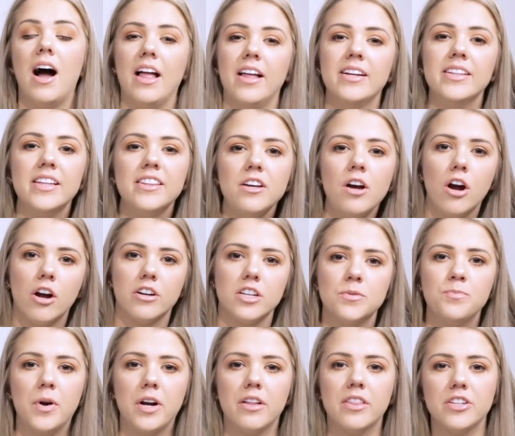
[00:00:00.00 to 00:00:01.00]
I think that the
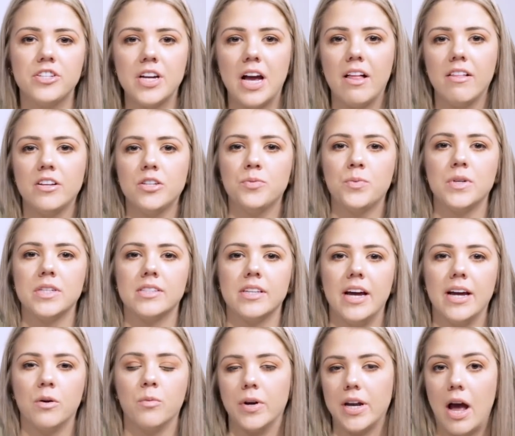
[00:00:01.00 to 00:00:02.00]
hardest part of the challenge was
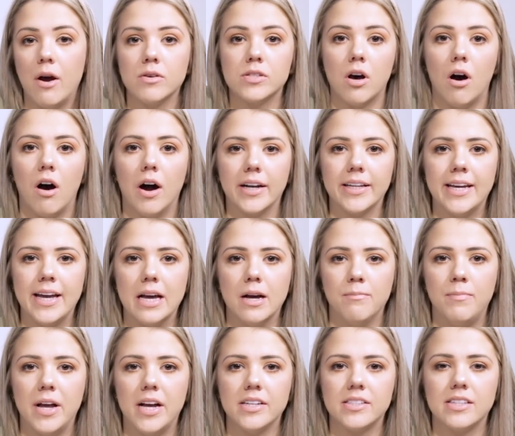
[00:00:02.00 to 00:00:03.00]
like when I was on
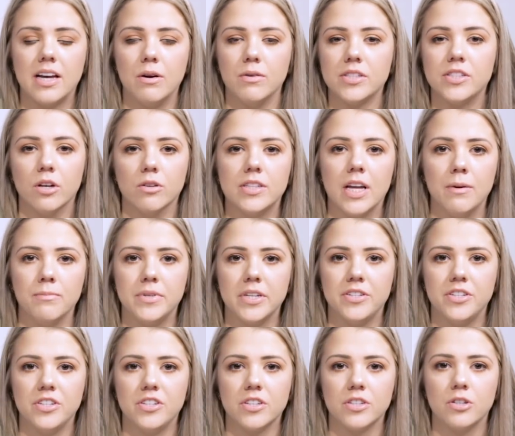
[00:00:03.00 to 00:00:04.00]
campus, I was so
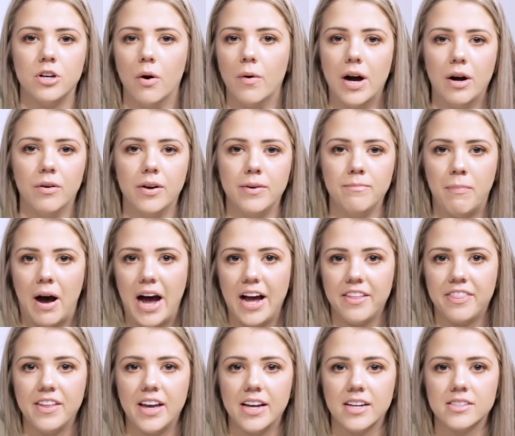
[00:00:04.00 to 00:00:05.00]
tempted to just go out and
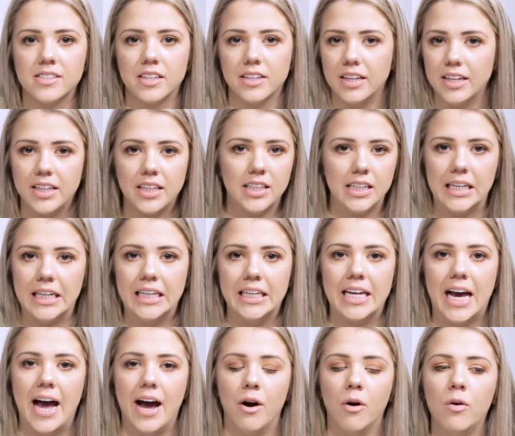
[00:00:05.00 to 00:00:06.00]
buy things and like eat
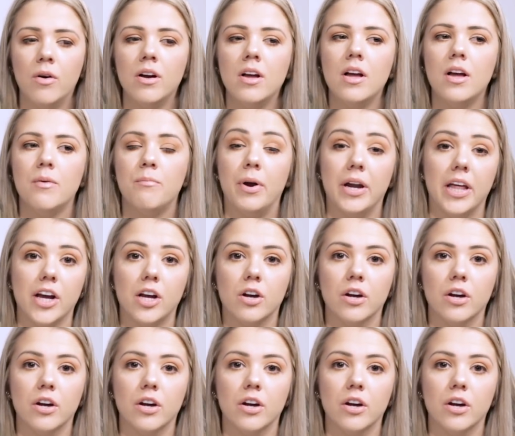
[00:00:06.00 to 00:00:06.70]
out, but I